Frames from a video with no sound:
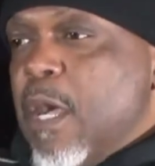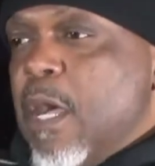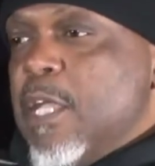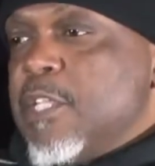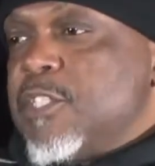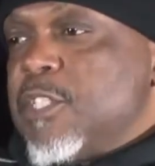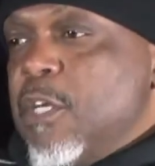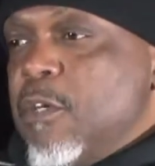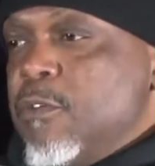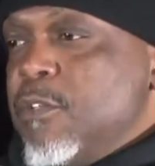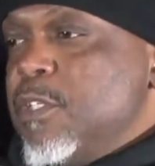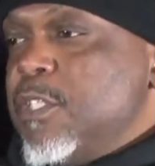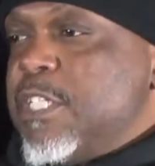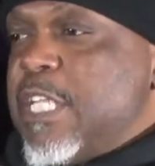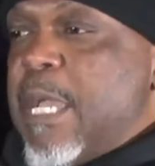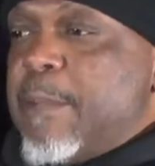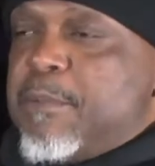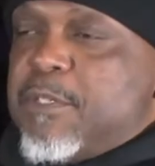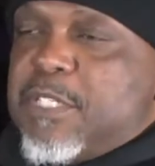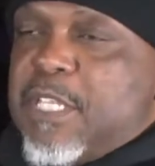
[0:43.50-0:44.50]
Certain
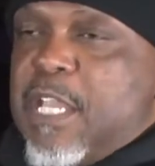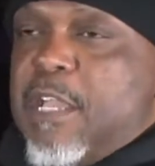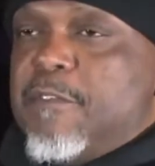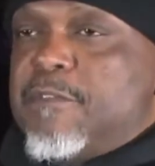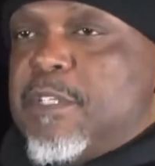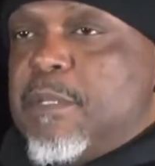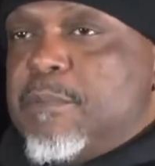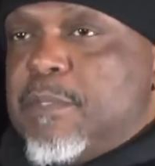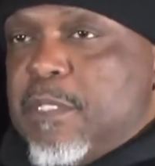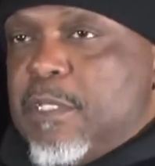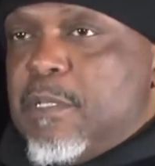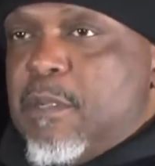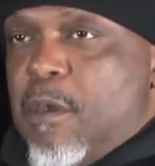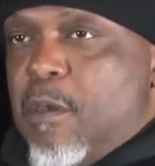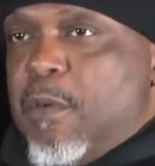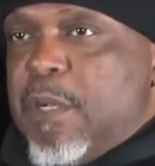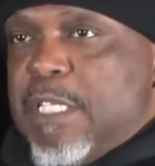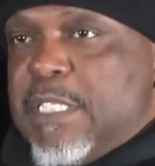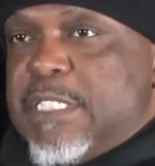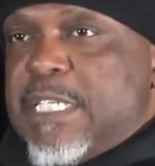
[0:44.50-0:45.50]
chapters have something
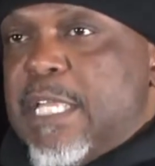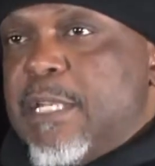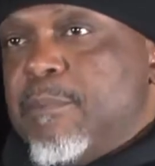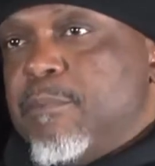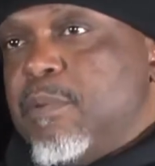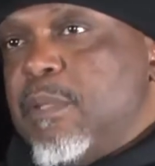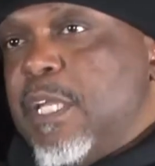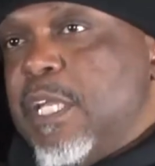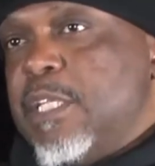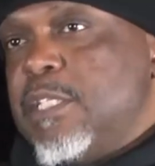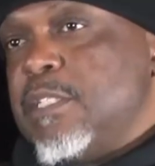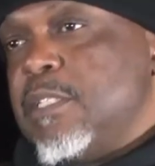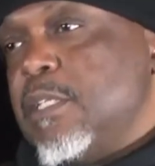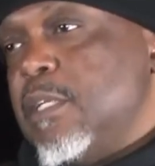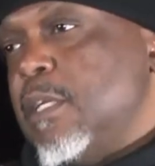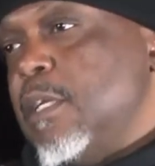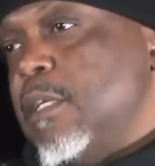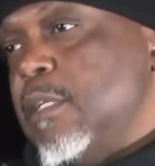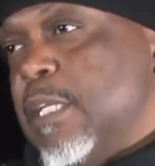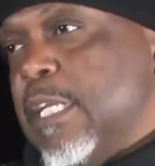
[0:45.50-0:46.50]
already set in place
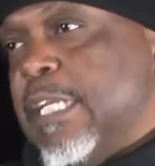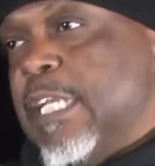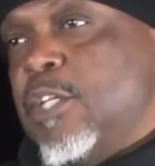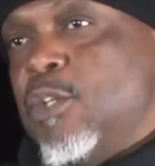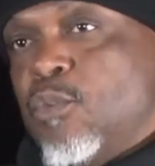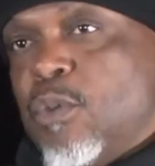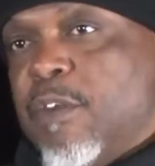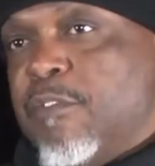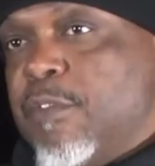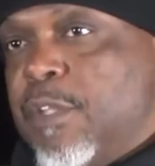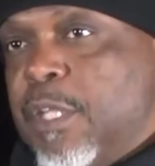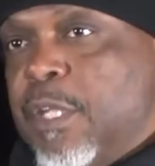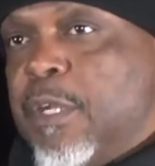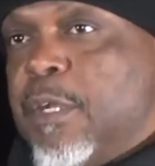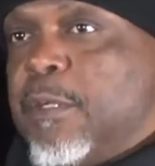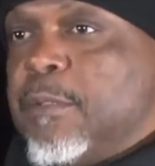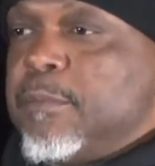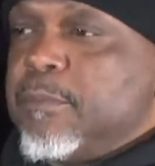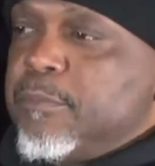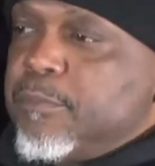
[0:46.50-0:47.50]
that they do every
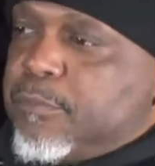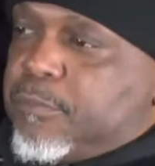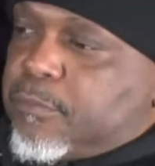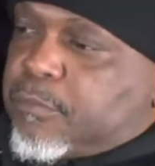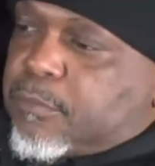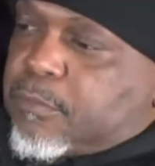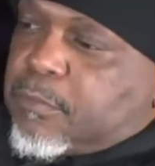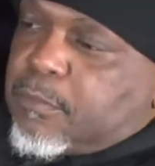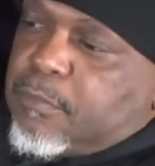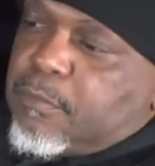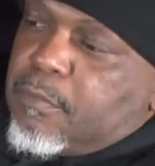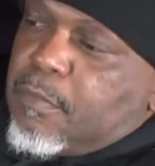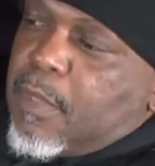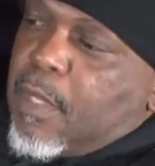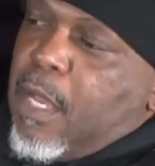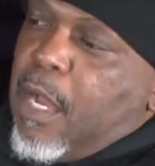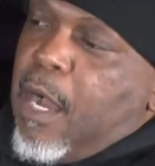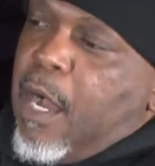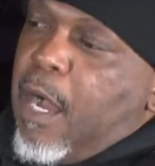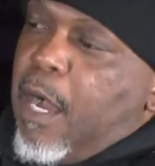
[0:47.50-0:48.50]
year.
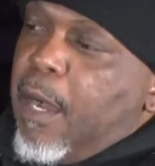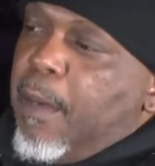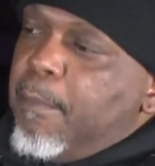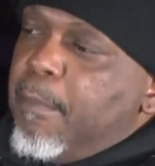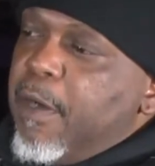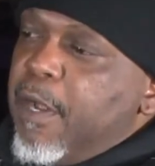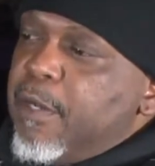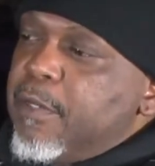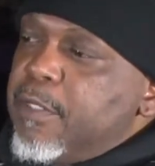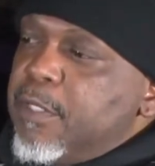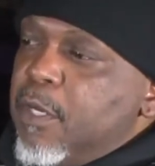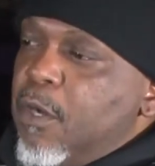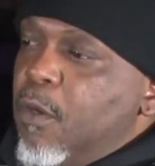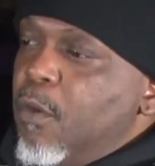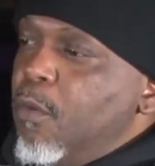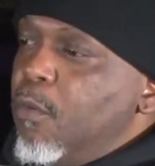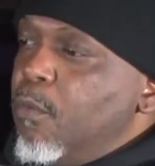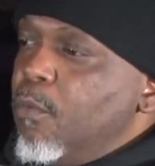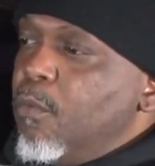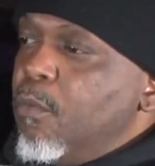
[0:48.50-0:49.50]
But
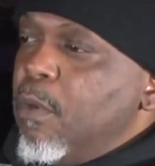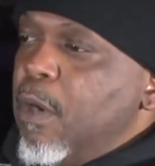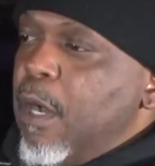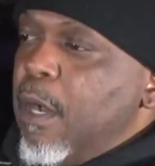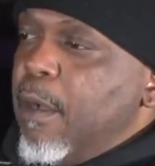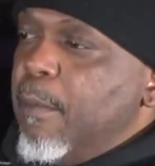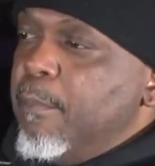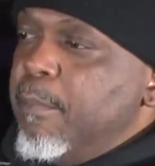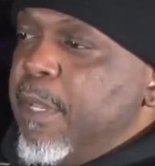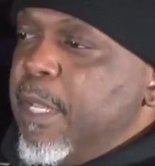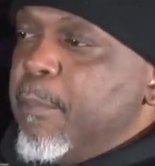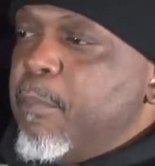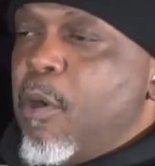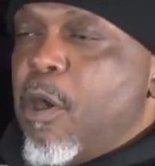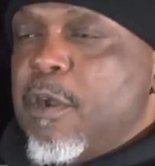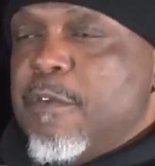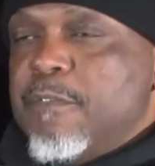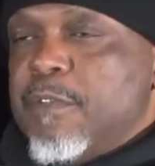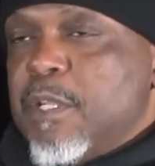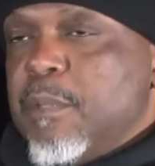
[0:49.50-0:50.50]
being
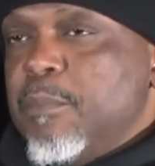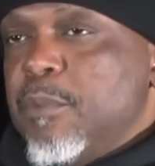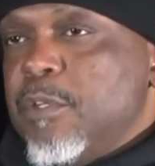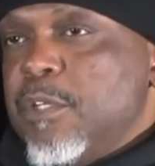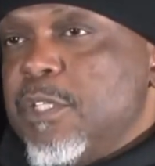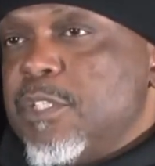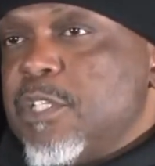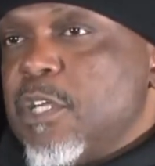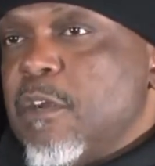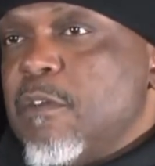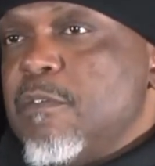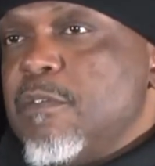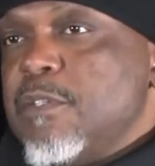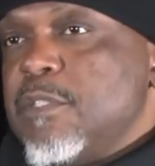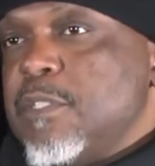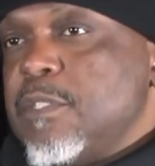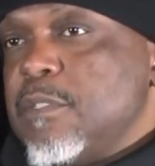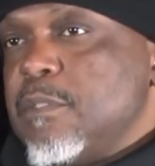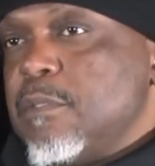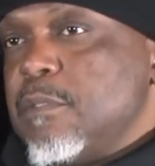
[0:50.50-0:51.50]
part of the community
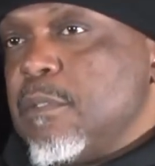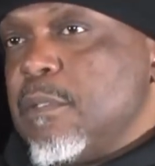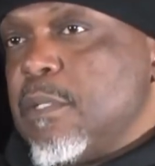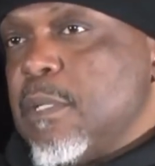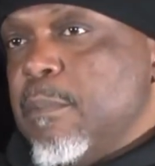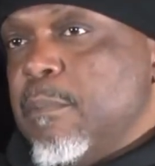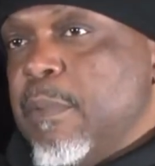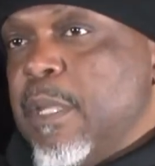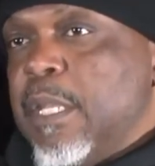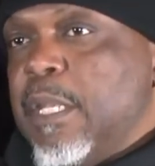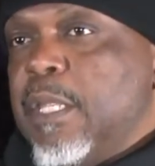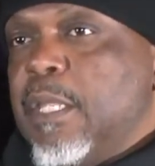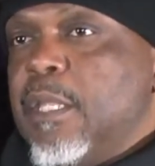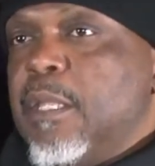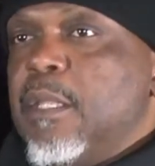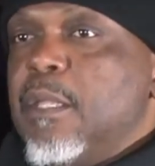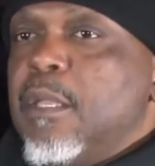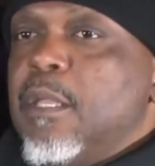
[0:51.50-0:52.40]
service committee,